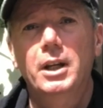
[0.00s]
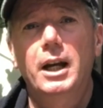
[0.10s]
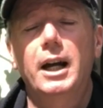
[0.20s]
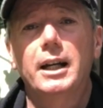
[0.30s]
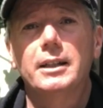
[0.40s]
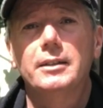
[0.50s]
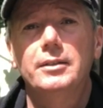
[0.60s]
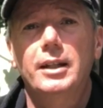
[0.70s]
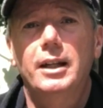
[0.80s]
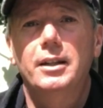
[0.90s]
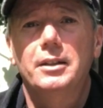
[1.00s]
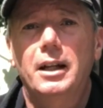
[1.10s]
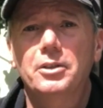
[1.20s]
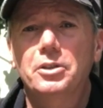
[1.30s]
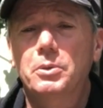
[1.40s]
and
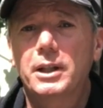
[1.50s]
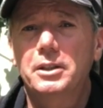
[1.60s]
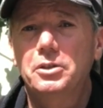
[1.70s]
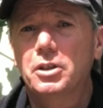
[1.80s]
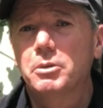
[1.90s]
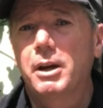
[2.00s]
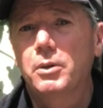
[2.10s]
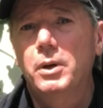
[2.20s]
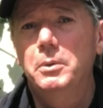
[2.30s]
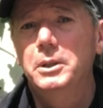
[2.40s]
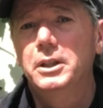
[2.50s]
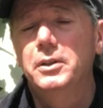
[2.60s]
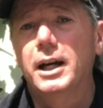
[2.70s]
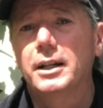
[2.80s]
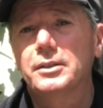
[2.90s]
I'll just quickly talk about the way we do
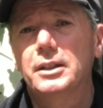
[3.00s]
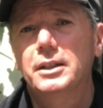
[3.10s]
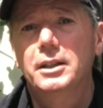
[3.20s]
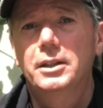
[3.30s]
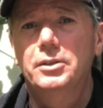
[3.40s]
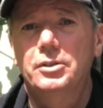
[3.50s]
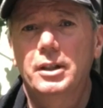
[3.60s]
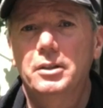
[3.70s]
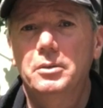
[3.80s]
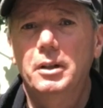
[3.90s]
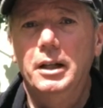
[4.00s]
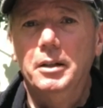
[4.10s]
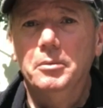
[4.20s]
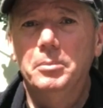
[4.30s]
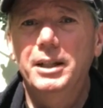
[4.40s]
that. So
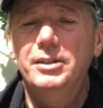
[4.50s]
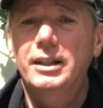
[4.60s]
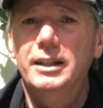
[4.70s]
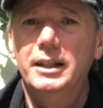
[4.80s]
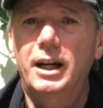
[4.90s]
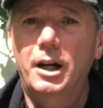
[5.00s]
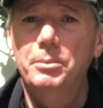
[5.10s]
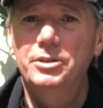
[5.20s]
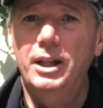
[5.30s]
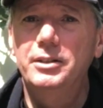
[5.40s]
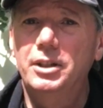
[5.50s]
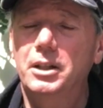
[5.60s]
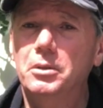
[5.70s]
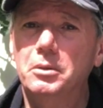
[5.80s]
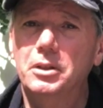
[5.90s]
basically our
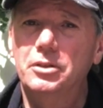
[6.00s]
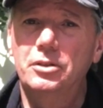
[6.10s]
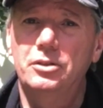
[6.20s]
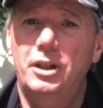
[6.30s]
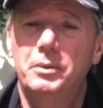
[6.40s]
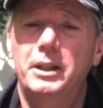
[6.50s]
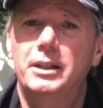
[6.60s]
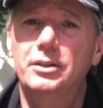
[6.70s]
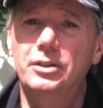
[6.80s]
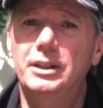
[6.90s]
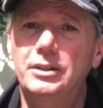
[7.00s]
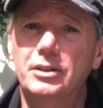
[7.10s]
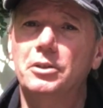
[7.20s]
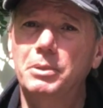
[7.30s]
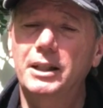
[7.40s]
potato sowing
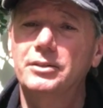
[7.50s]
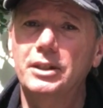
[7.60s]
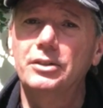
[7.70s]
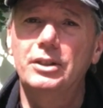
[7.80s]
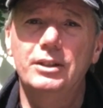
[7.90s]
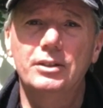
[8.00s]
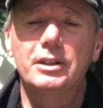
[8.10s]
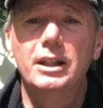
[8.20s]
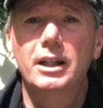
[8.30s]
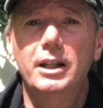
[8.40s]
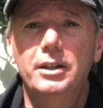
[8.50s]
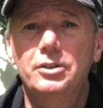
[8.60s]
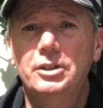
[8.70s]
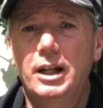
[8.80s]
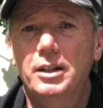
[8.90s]
season, planting season,
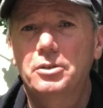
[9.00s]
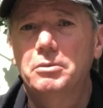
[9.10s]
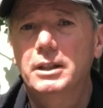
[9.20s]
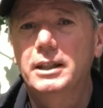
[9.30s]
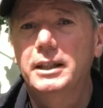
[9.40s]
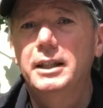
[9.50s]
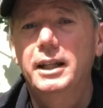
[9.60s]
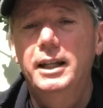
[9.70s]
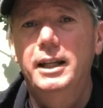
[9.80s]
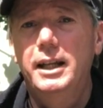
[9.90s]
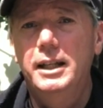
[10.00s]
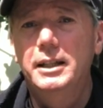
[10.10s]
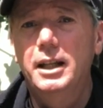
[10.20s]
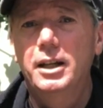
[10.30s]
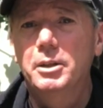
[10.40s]
starts really
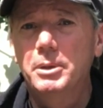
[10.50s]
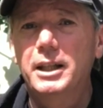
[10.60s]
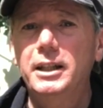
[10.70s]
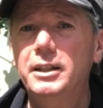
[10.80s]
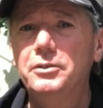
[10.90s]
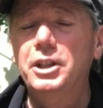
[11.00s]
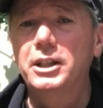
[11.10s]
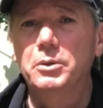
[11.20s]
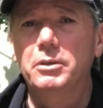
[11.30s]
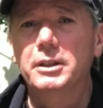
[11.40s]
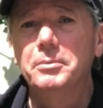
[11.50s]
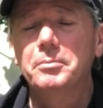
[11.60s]
at the beginning of January.